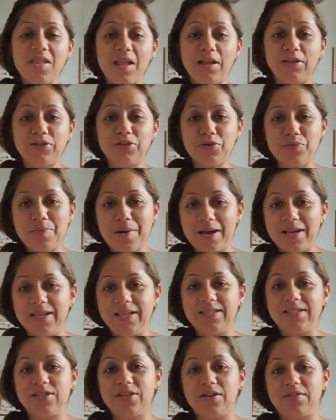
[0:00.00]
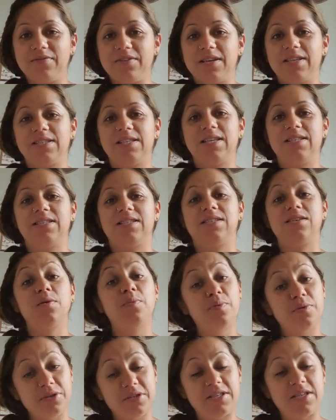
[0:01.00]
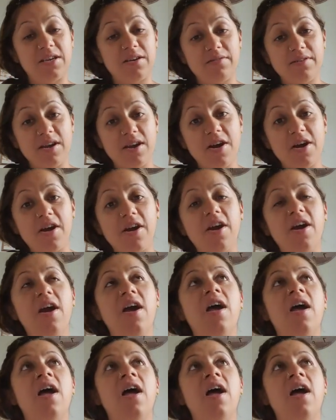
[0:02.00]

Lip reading: So my cervix is still posterior,